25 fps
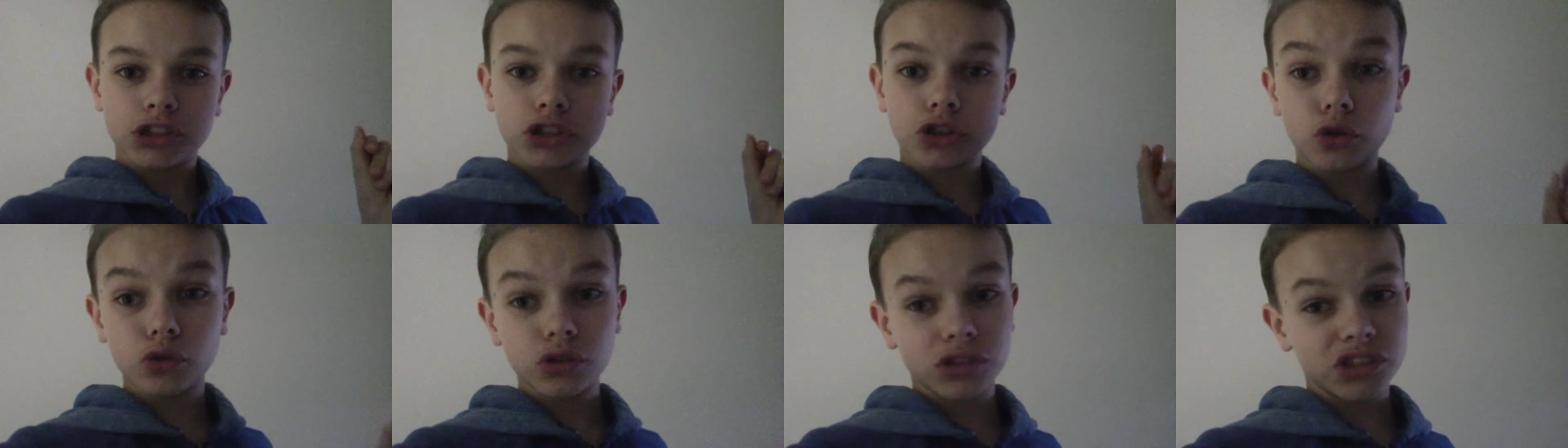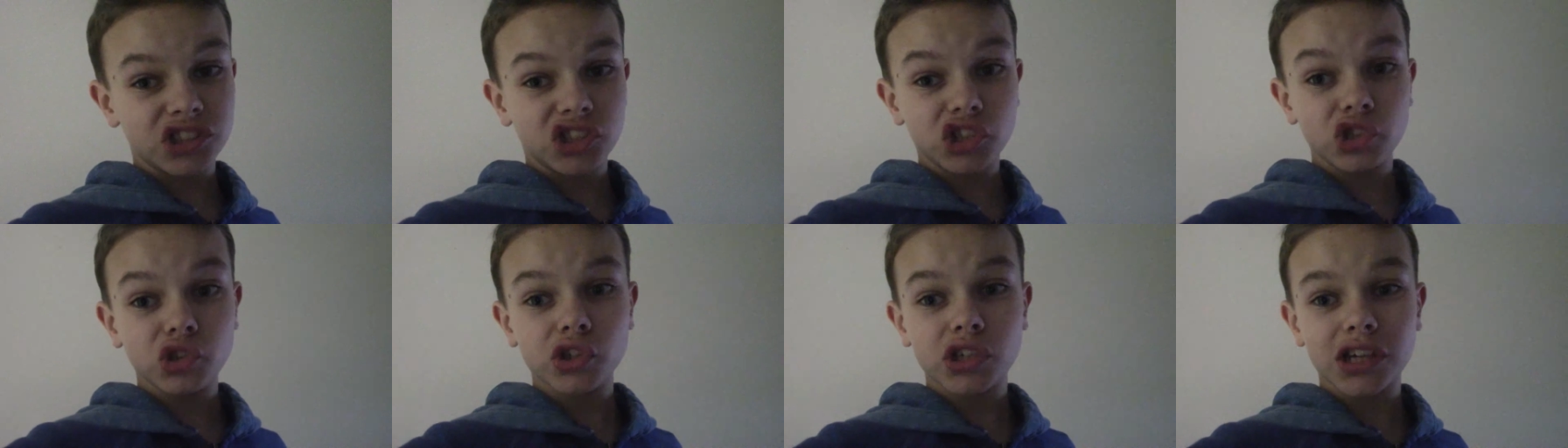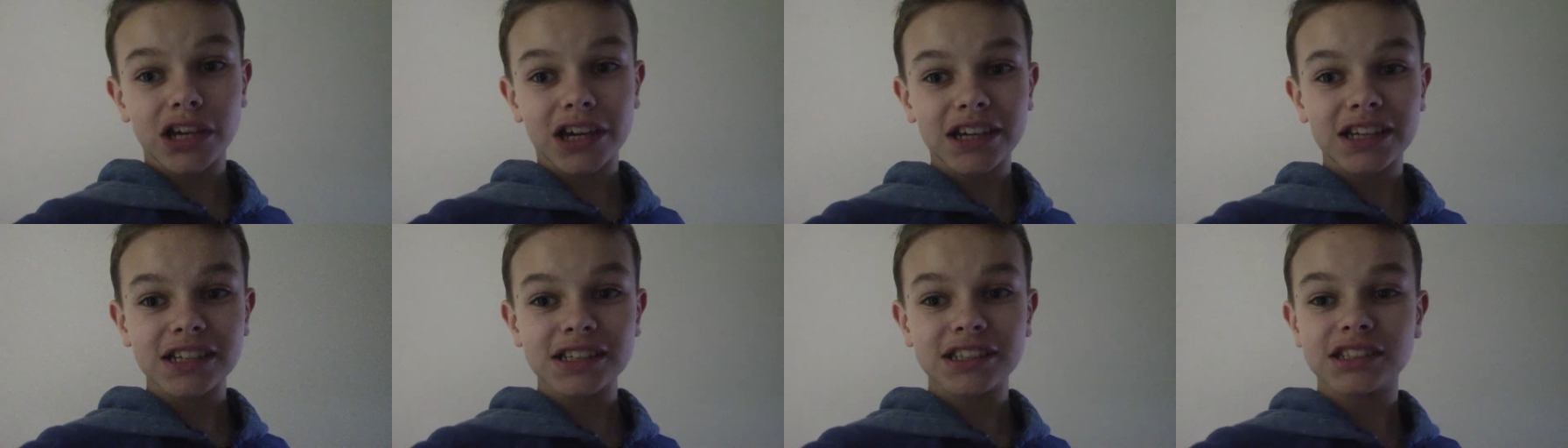So see you
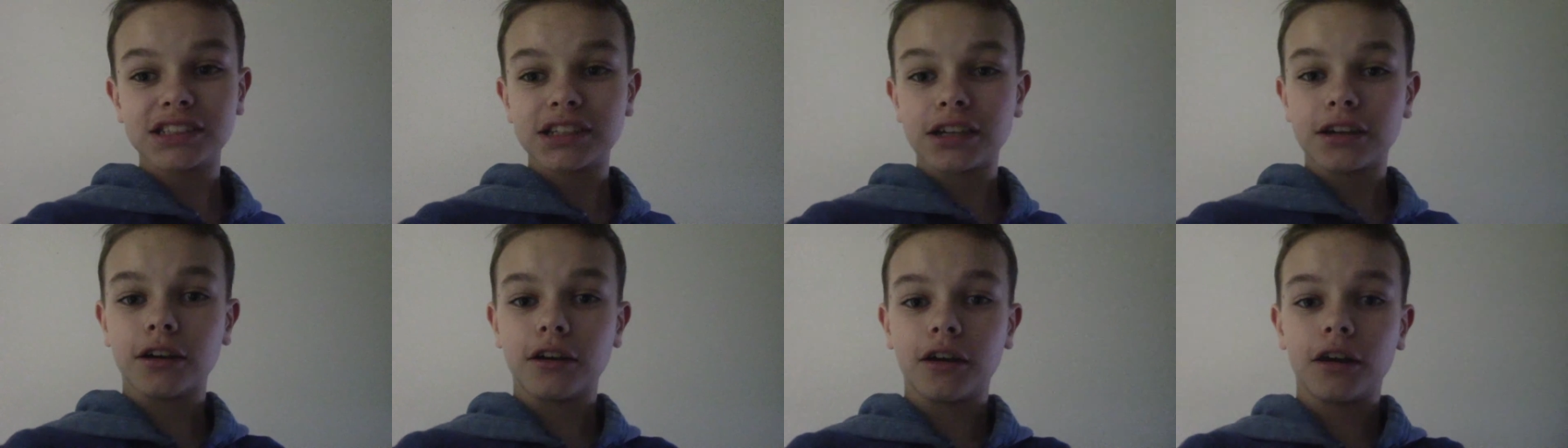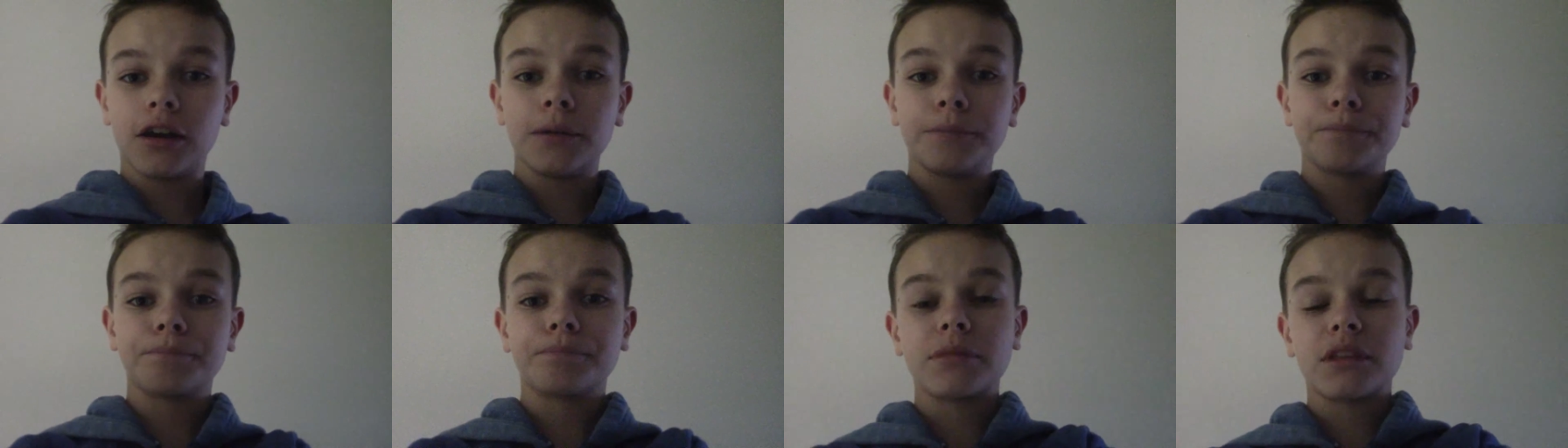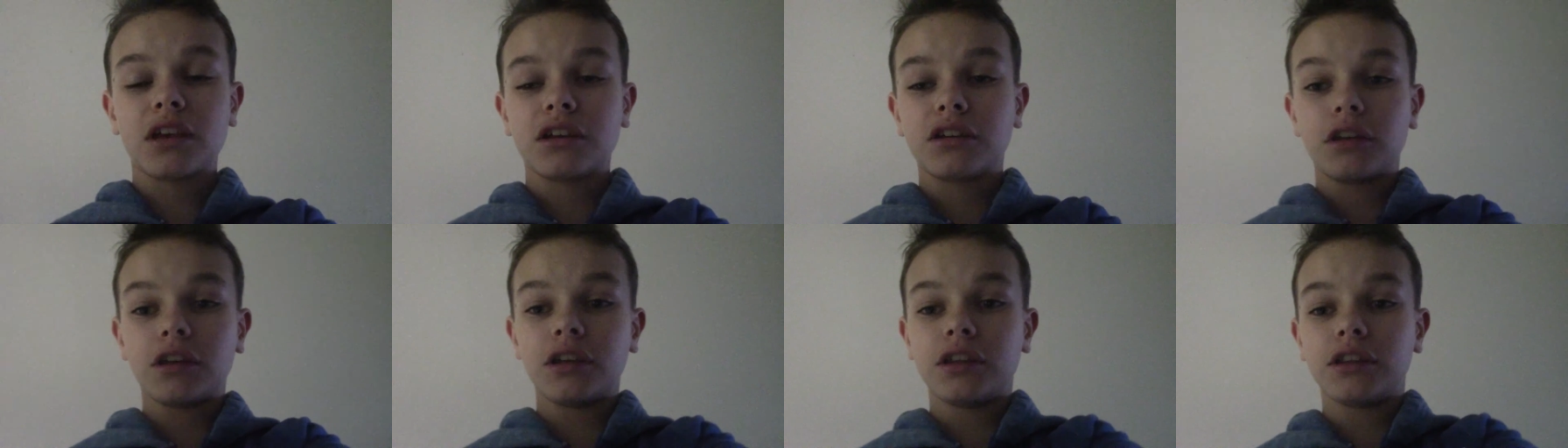guys um,
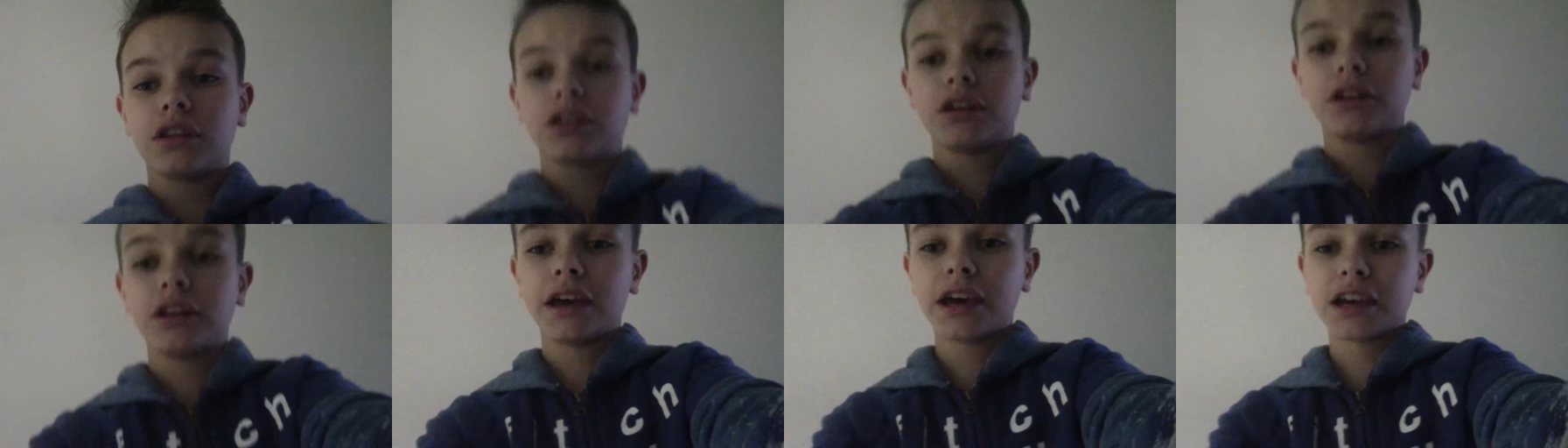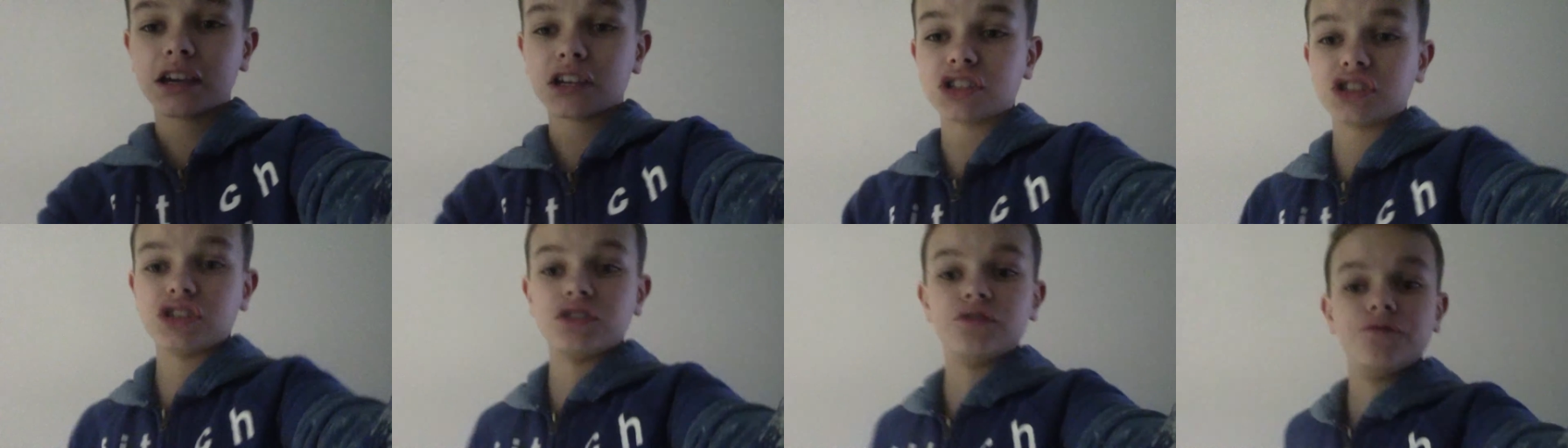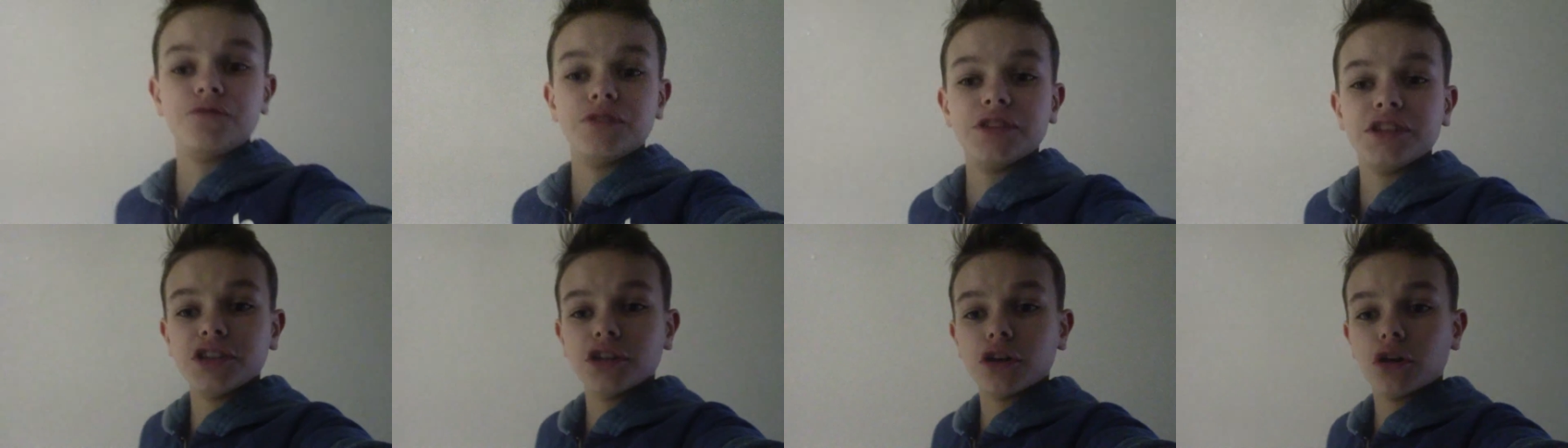in the next
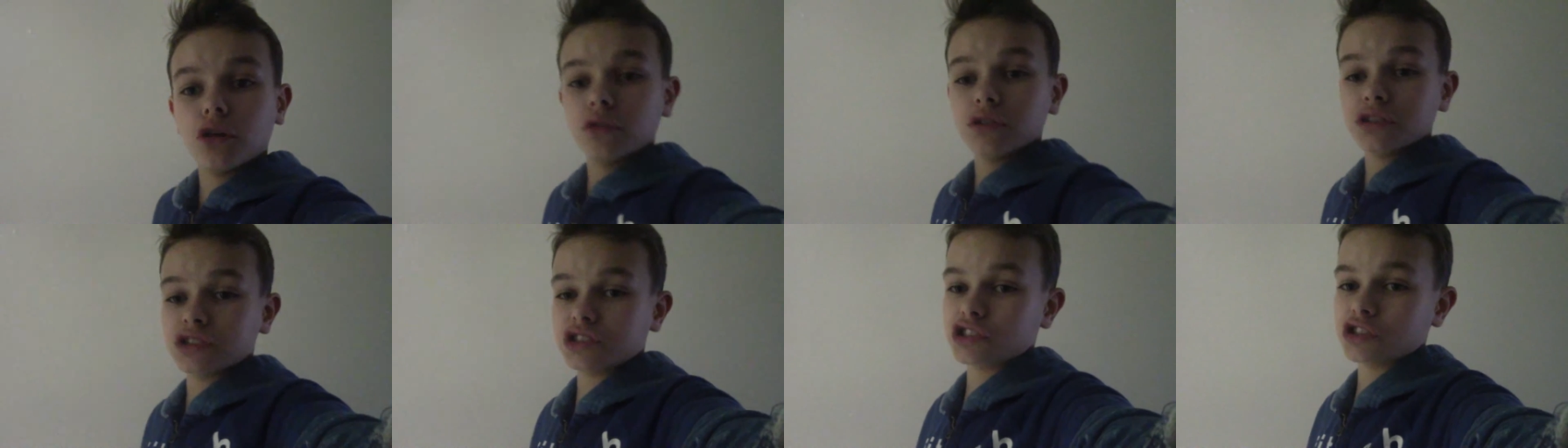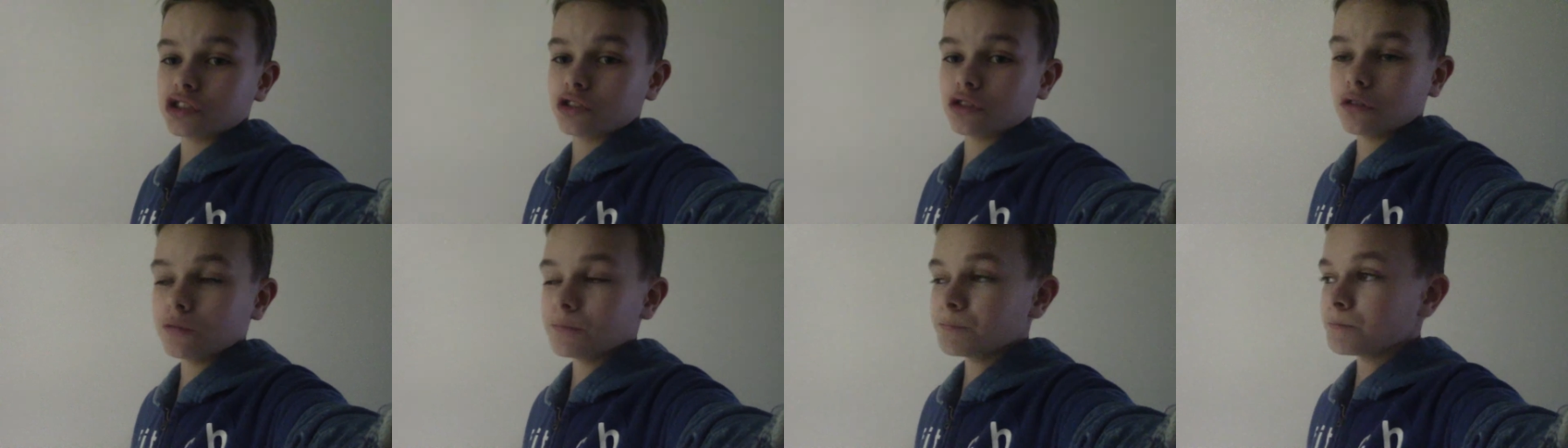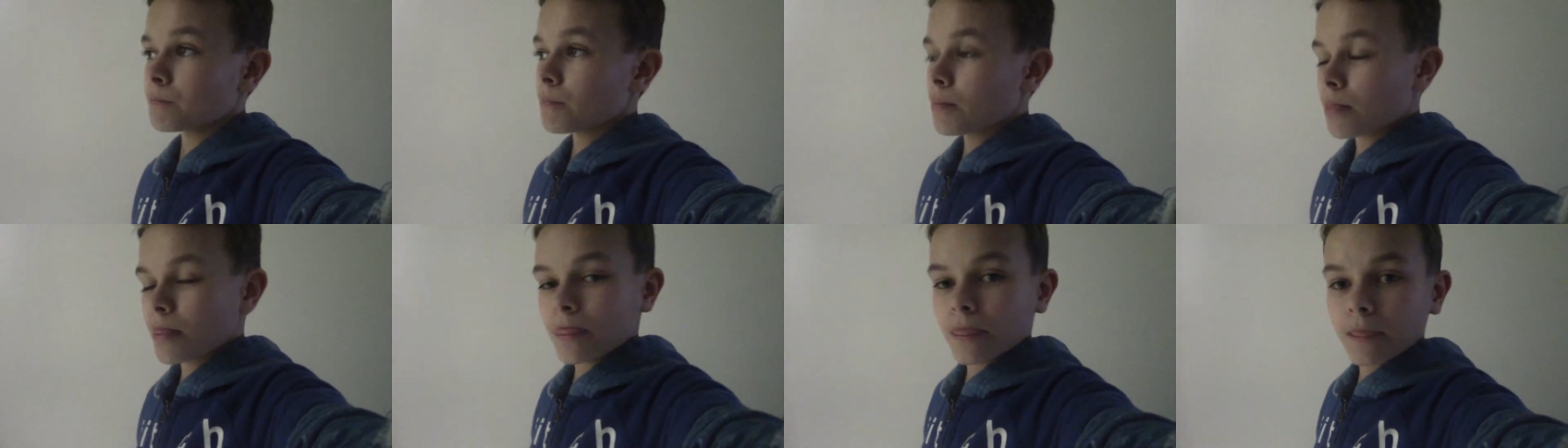video until